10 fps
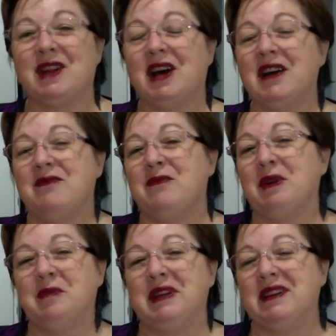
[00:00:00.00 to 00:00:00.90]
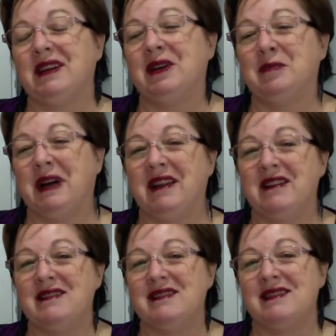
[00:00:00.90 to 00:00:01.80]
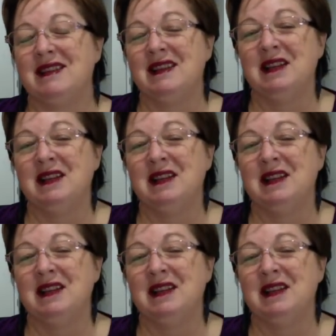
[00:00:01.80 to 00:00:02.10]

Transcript: life where we can help others